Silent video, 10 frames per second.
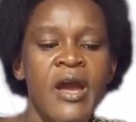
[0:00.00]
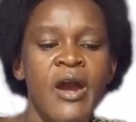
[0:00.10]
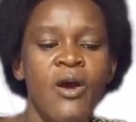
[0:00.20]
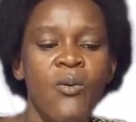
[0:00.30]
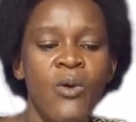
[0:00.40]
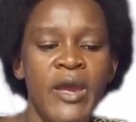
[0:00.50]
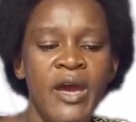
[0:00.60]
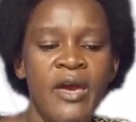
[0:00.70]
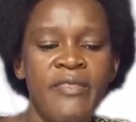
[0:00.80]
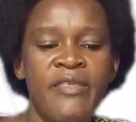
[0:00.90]

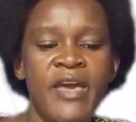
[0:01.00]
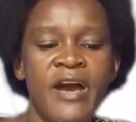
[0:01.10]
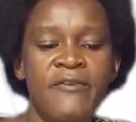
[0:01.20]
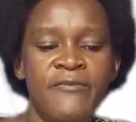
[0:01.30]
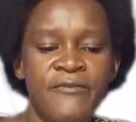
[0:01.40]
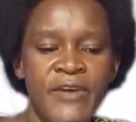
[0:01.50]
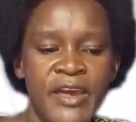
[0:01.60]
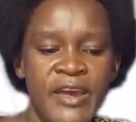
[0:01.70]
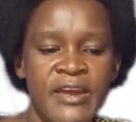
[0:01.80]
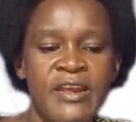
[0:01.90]
where they are
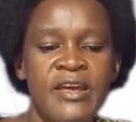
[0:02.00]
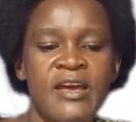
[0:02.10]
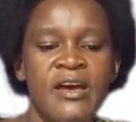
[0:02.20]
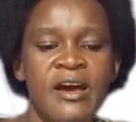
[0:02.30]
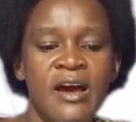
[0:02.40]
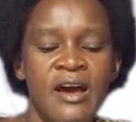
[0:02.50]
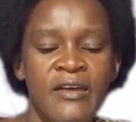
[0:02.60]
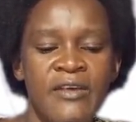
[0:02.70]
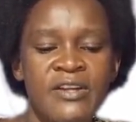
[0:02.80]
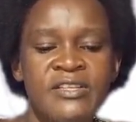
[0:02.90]
fed.
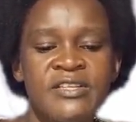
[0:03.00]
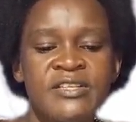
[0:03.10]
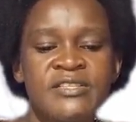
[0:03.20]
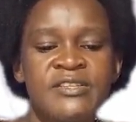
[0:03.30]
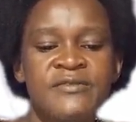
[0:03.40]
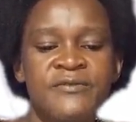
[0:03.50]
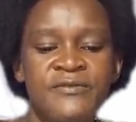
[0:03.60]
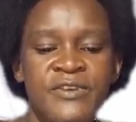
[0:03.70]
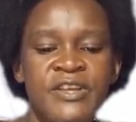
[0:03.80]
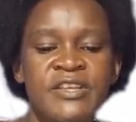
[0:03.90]
That is,
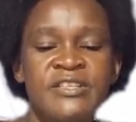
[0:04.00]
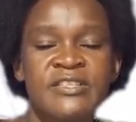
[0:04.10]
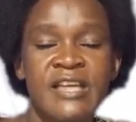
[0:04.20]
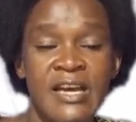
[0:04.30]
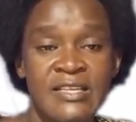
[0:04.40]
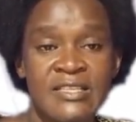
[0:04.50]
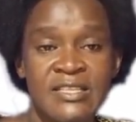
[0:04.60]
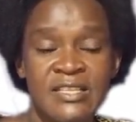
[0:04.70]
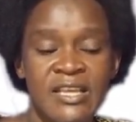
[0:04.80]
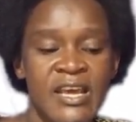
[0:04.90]
feed is
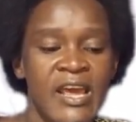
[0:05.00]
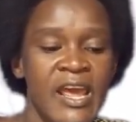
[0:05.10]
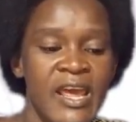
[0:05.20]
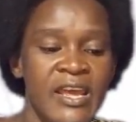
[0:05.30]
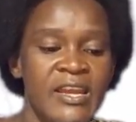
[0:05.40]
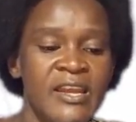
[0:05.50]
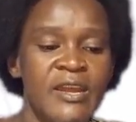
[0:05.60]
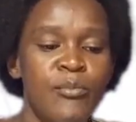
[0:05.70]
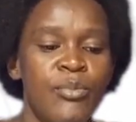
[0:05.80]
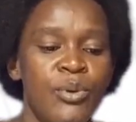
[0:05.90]
cut
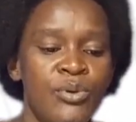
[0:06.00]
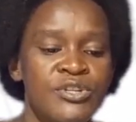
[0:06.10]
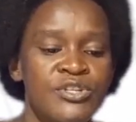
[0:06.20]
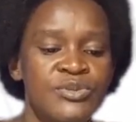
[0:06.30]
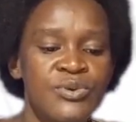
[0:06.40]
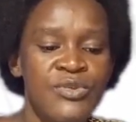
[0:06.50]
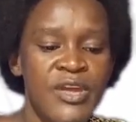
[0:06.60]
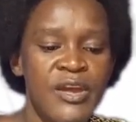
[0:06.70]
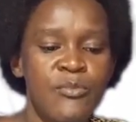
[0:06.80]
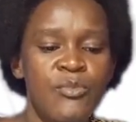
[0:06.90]
and brought to
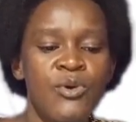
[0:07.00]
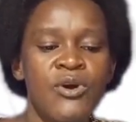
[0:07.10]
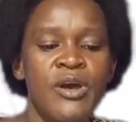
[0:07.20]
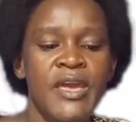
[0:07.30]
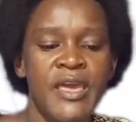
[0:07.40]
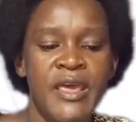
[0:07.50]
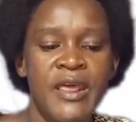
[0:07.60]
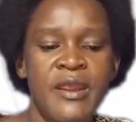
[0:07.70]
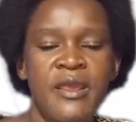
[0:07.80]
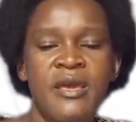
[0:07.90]
them
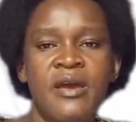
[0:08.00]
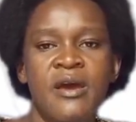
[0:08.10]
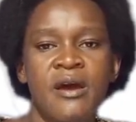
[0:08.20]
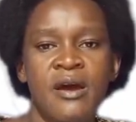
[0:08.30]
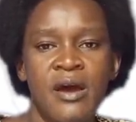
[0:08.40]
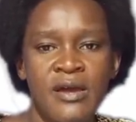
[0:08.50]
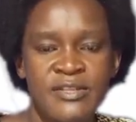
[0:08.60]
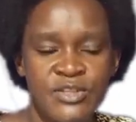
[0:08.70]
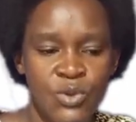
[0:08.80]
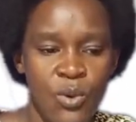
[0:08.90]
in
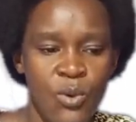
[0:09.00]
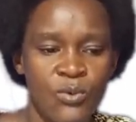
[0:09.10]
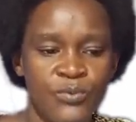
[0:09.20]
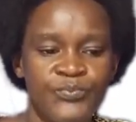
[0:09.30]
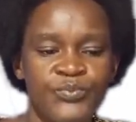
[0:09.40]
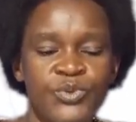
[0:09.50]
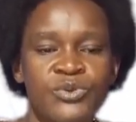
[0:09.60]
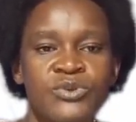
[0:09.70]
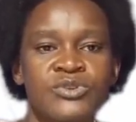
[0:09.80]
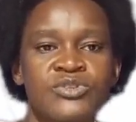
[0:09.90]
a store.
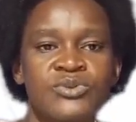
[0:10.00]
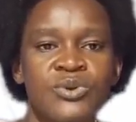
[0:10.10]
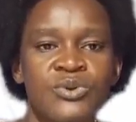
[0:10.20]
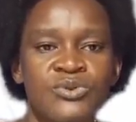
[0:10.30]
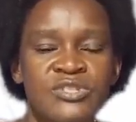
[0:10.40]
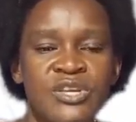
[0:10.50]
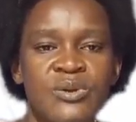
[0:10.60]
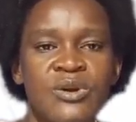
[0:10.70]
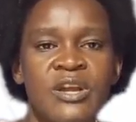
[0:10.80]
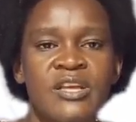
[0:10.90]
So
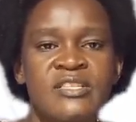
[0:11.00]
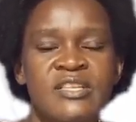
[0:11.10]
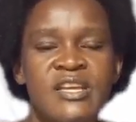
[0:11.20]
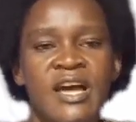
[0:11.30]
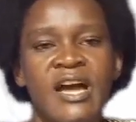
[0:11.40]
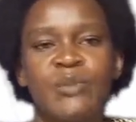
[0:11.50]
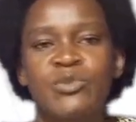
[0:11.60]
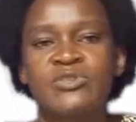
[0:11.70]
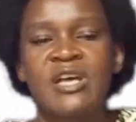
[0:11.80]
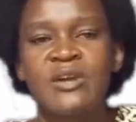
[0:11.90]
zero grazing
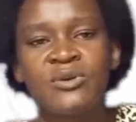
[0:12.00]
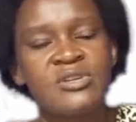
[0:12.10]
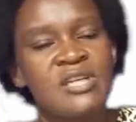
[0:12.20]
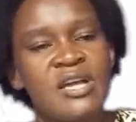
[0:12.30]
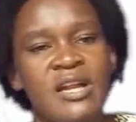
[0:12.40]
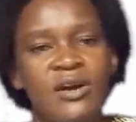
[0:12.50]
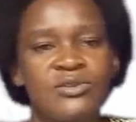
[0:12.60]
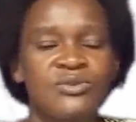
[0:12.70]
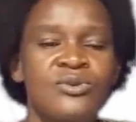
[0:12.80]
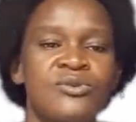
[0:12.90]
animals, they are not allowed to go